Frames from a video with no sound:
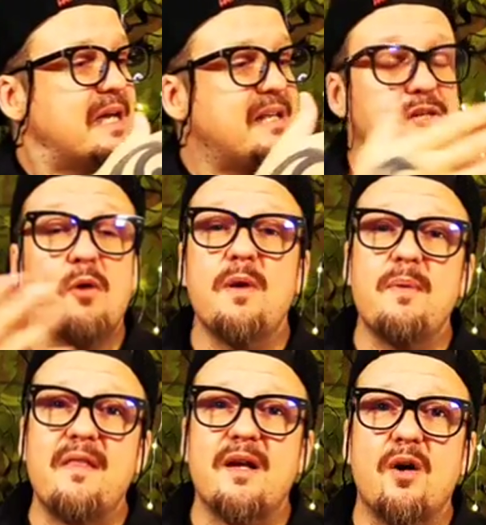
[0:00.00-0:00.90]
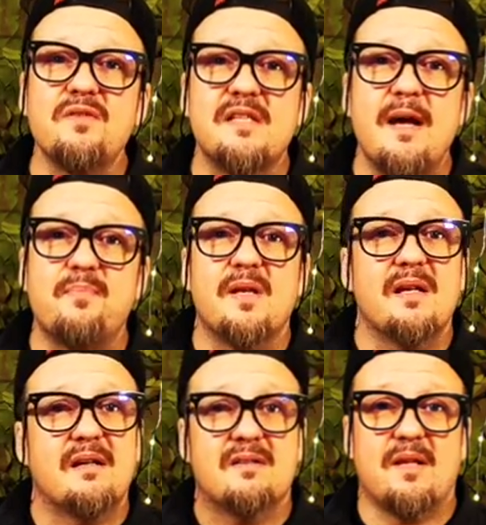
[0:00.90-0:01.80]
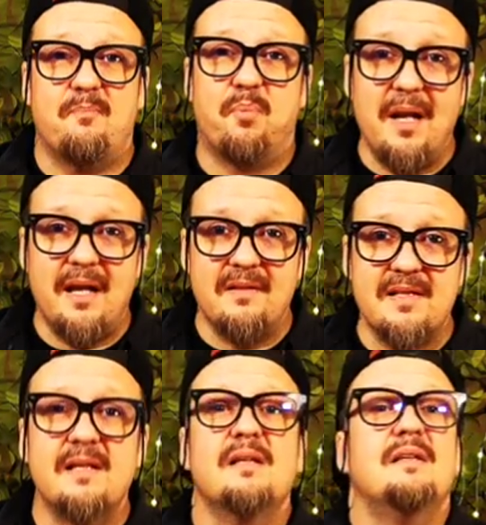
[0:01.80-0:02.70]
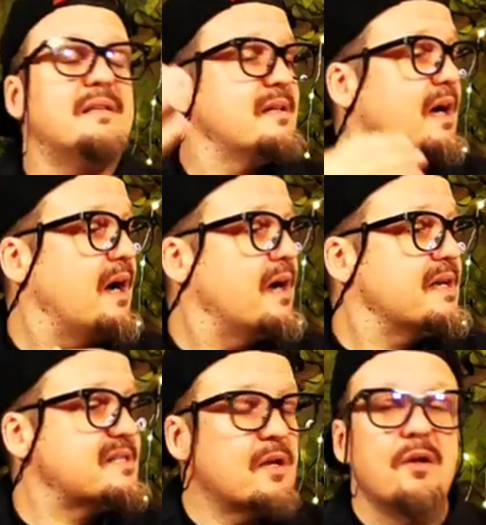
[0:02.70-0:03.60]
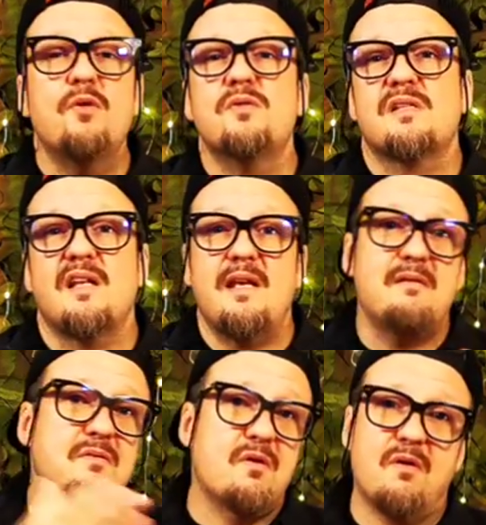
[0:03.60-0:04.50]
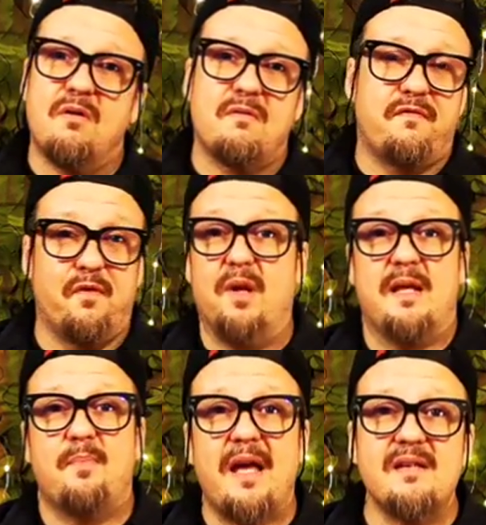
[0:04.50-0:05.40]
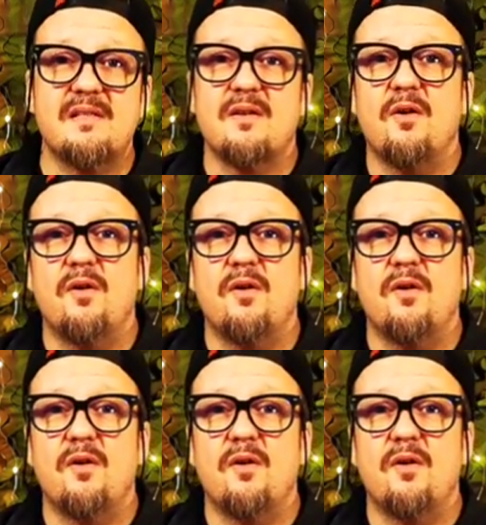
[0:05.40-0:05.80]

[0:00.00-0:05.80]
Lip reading: He told me about the concept. I was like, brilliant. It's loosely or fully based